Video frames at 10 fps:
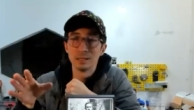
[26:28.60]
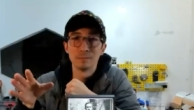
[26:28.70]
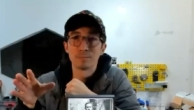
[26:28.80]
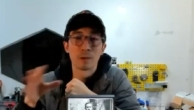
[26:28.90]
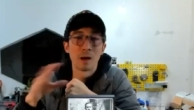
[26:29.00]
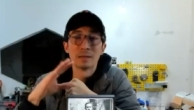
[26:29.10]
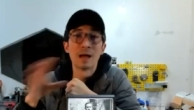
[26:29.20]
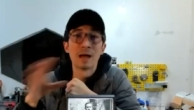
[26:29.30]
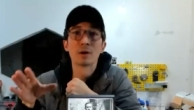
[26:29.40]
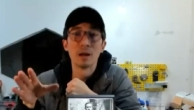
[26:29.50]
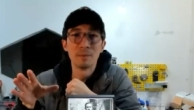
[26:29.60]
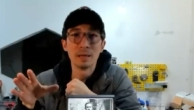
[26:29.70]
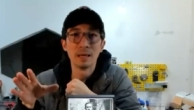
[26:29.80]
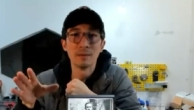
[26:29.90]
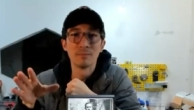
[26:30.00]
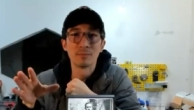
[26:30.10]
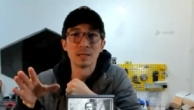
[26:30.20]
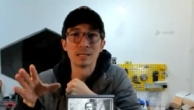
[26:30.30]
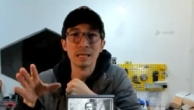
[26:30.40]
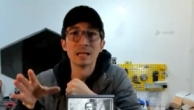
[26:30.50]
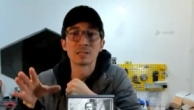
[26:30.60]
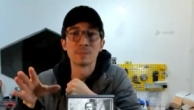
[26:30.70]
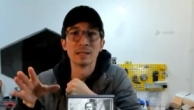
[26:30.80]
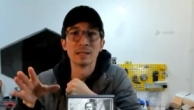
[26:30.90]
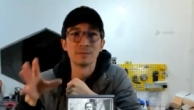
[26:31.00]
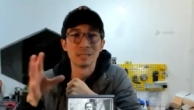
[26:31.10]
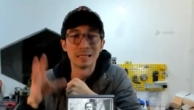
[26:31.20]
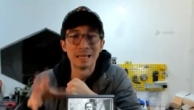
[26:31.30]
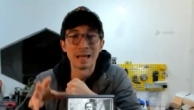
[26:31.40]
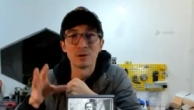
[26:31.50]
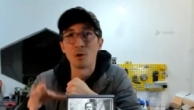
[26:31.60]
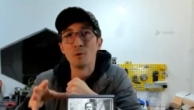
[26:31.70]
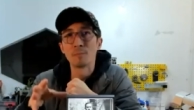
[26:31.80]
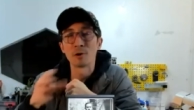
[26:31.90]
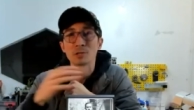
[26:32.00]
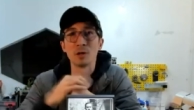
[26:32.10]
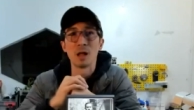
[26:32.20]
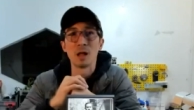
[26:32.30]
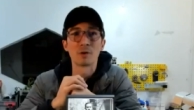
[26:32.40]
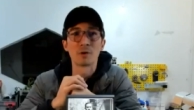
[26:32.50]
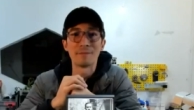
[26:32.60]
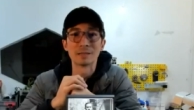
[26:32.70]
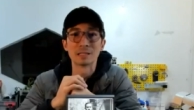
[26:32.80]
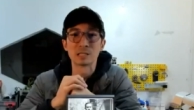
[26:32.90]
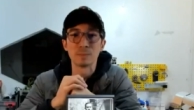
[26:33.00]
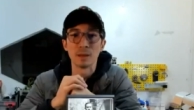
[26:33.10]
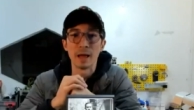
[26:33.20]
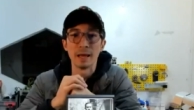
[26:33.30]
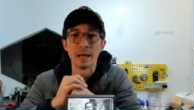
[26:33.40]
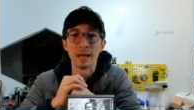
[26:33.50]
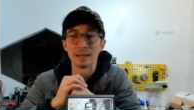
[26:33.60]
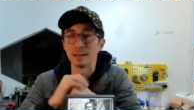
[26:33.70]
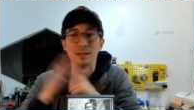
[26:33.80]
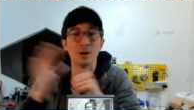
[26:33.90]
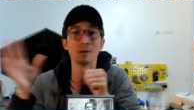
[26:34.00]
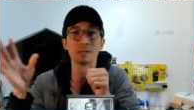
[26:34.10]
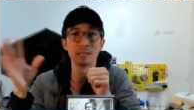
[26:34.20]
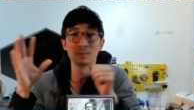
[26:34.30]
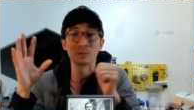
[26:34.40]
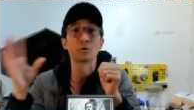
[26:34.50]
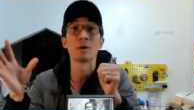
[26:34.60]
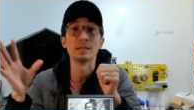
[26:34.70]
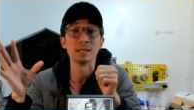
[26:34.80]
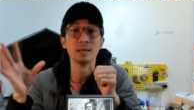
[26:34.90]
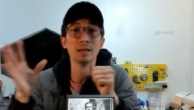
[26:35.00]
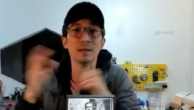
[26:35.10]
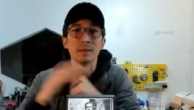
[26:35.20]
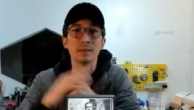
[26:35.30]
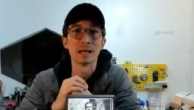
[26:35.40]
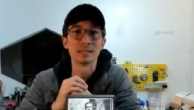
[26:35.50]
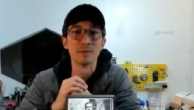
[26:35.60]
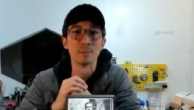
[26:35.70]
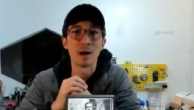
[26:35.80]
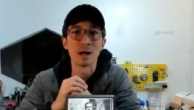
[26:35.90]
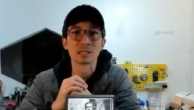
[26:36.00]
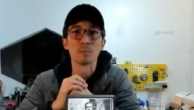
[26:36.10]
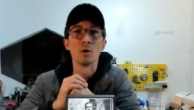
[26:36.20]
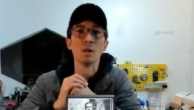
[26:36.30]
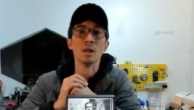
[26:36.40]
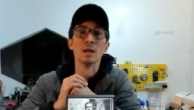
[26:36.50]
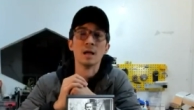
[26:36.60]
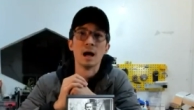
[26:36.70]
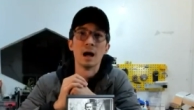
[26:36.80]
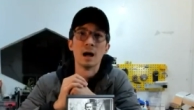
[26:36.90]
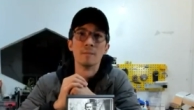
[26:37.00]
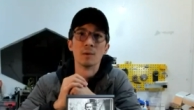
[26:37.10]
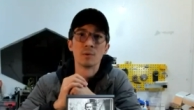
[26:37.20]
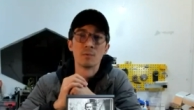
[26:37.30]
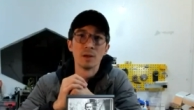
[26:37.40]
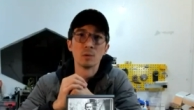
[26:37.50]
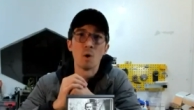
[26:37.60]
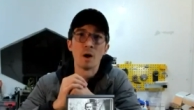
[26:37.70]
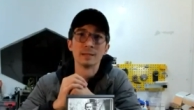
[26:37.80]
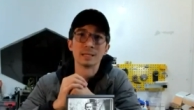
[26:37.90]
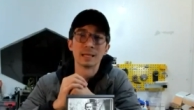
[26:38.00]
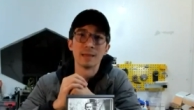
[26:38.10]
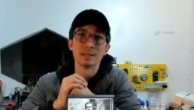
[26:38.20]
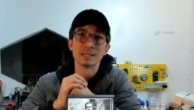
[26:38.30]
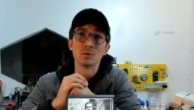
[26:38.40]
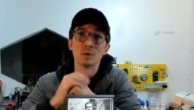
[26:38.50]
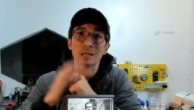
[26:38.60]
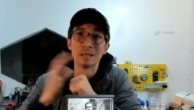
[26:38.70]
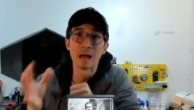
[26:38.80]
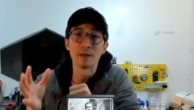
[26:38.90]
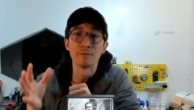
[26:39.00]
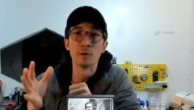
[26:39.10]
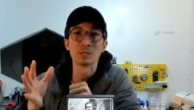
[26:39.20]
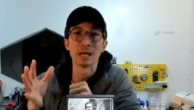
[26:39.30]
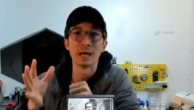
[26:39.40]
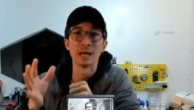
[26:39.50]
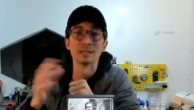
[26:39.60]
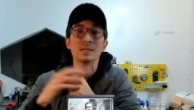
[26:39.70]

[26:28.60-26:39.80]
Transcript: probably never going to be this inexpensive to get your own personal holographic display. I, I know it seems crazy that that's even possible, um, but we really wanted to get this into a lot of folks' hands